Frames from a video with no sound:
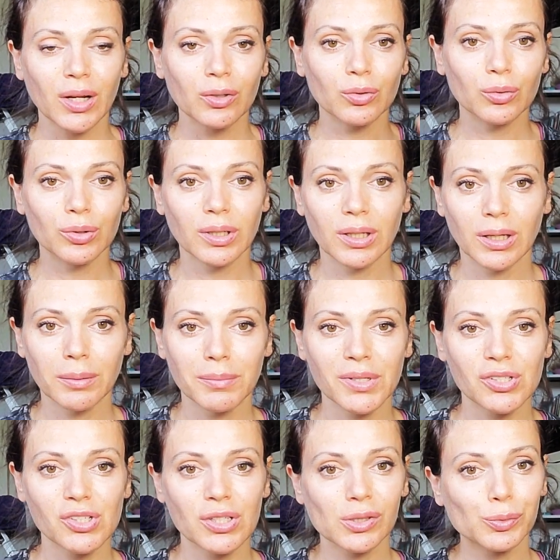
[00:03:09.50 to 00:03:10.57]
to the
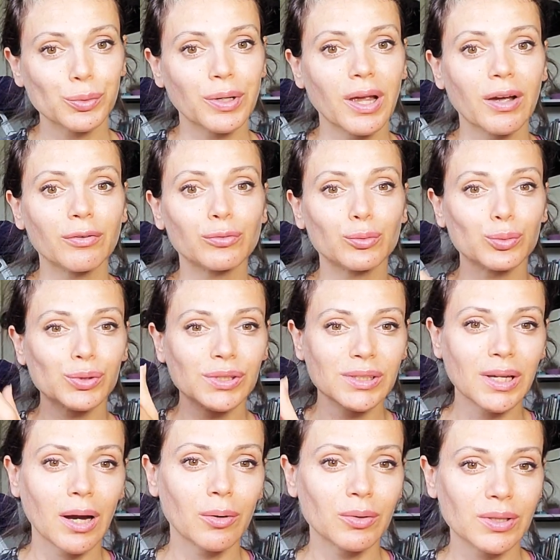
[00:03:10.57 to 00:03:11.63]
images. We have to
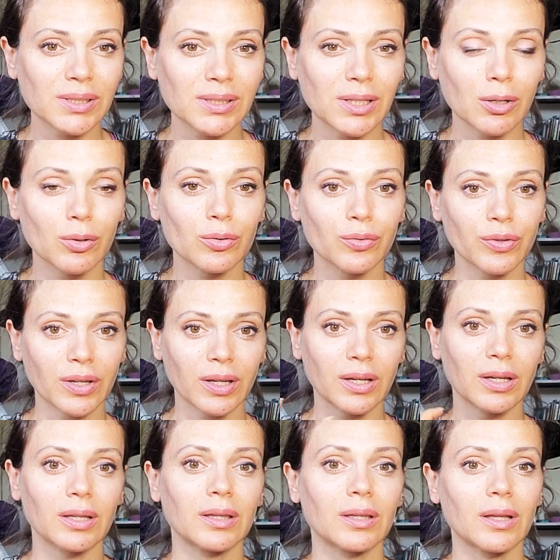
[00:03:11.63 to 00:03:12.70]
see ourselves
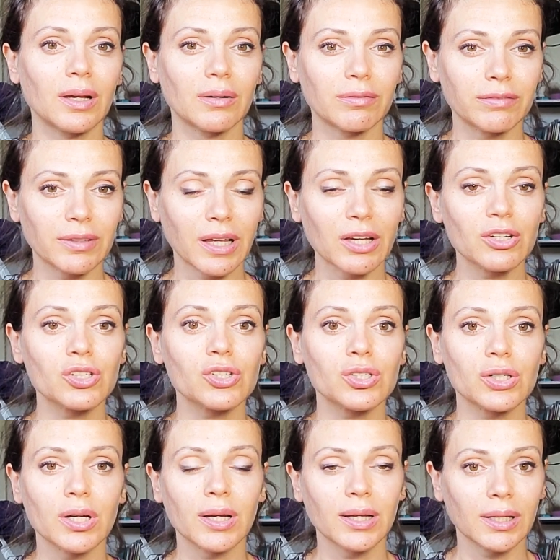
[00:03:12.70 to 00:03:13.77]
in flesh
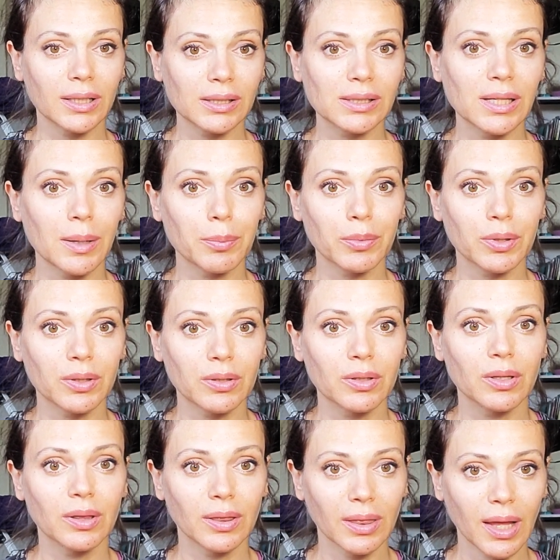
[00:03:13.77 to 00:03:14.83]
and accept
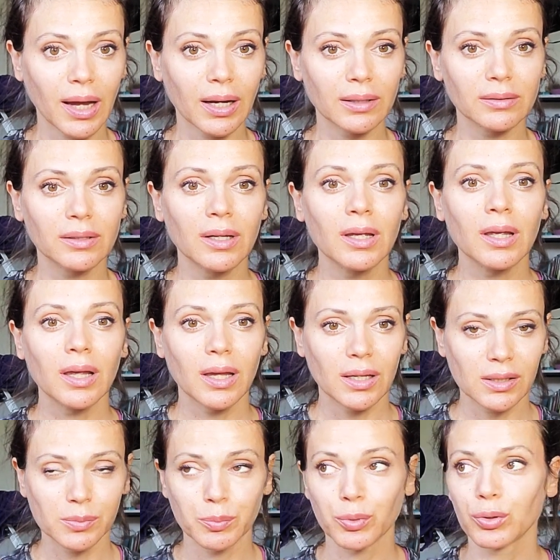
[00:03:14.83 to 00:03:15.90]
that
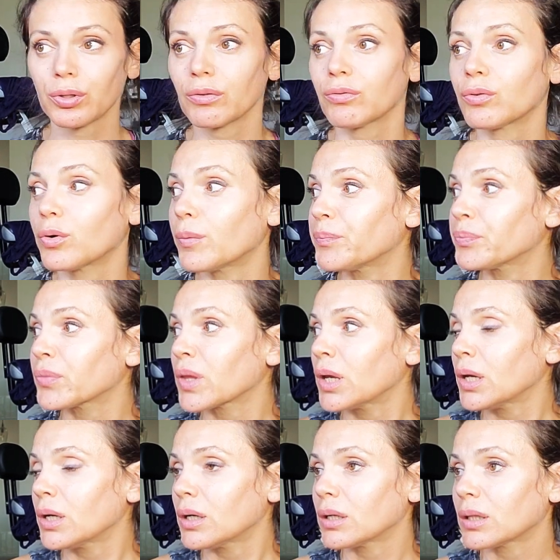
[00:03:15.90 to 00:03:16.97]
as beautiful.
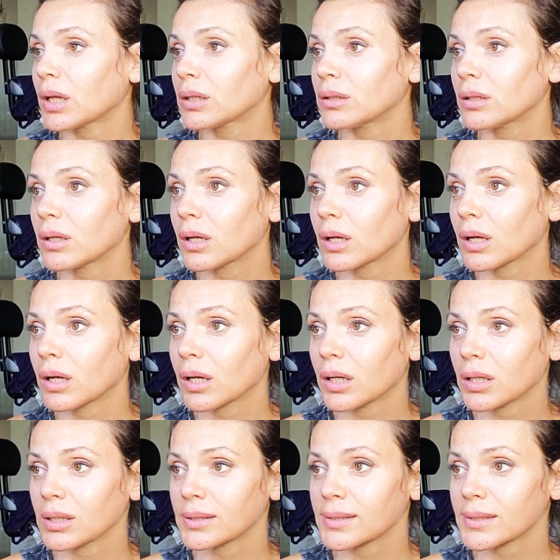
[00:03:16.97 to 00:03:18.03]
Another thing
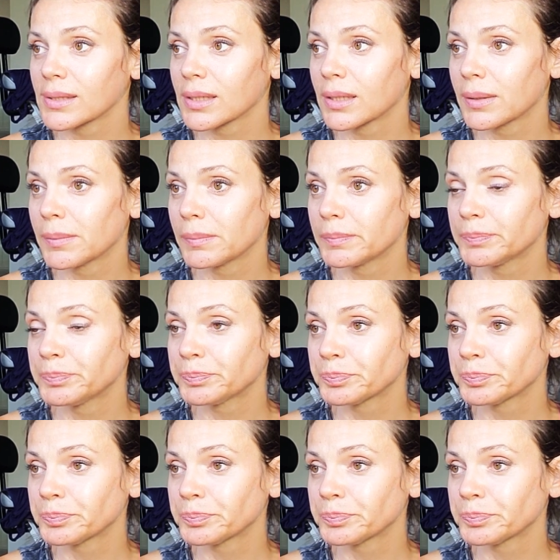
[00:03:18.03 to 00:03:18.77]
is, um,